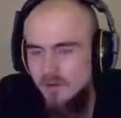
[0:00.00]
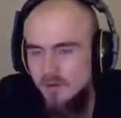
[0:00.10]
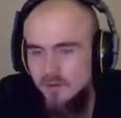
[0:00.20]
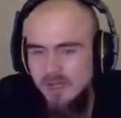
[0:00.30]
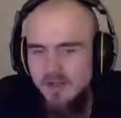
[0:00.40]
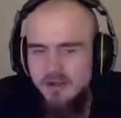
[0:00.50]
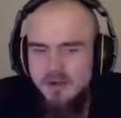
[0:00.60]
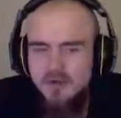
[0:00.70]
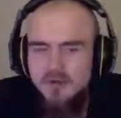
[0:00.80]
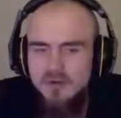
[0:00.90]
Well, I don't
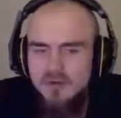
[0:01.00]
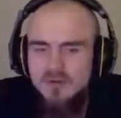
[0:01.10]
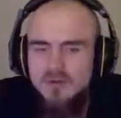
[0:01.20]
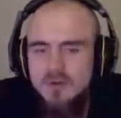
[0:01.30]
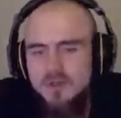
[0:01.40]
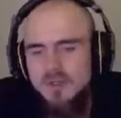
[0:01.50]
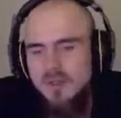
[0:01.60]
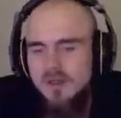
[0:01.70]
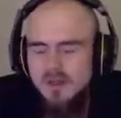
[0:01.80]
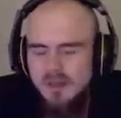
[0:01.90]
know.
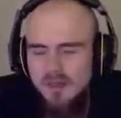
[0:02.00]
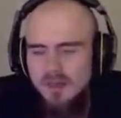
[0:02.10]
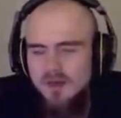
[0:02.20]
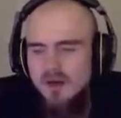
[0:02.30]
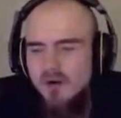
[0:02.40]
Like,